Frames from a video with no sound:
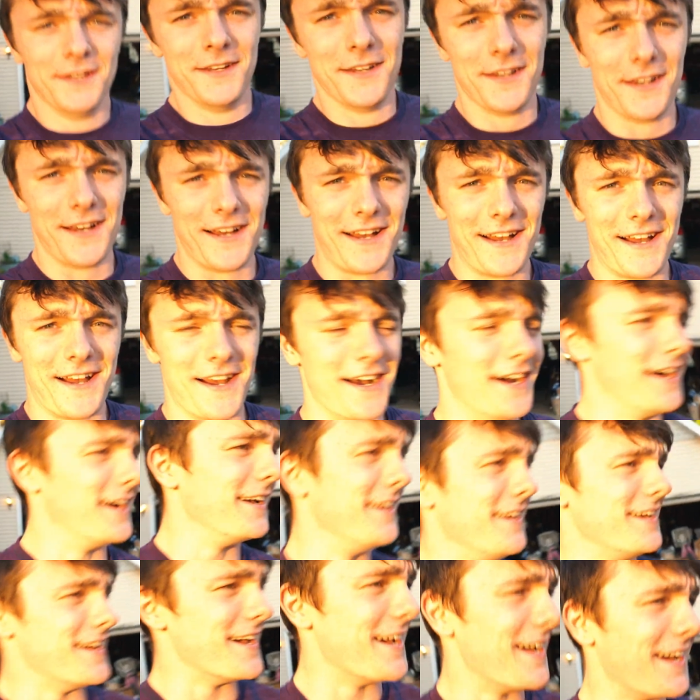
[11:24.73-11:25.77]

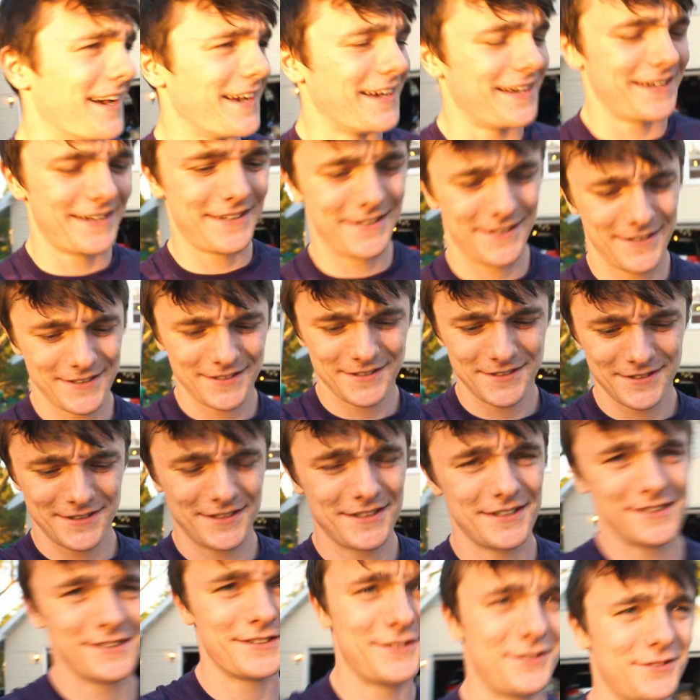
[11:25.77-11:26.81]
Yeah,
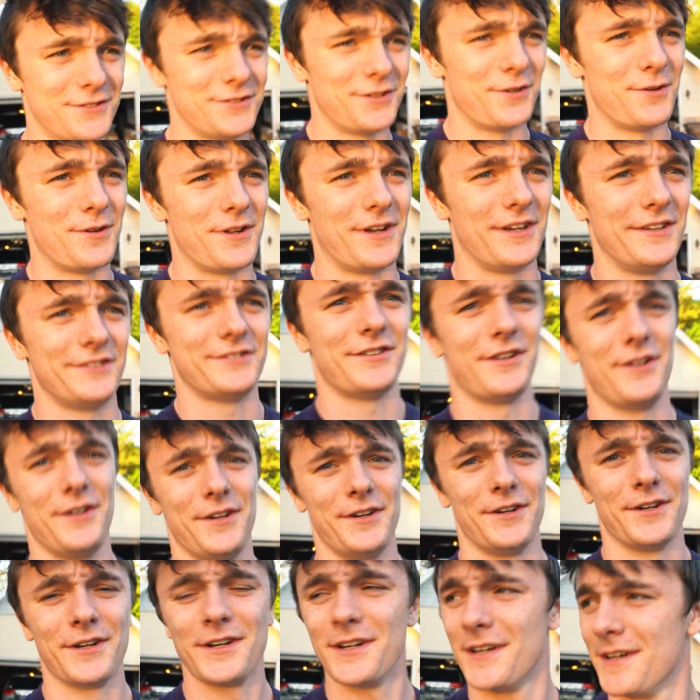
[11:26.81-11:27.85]
it's so nice out here.
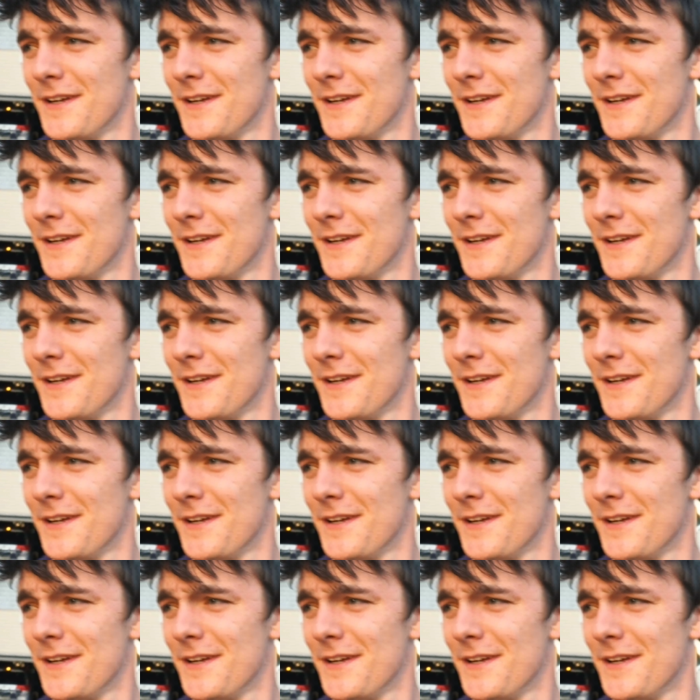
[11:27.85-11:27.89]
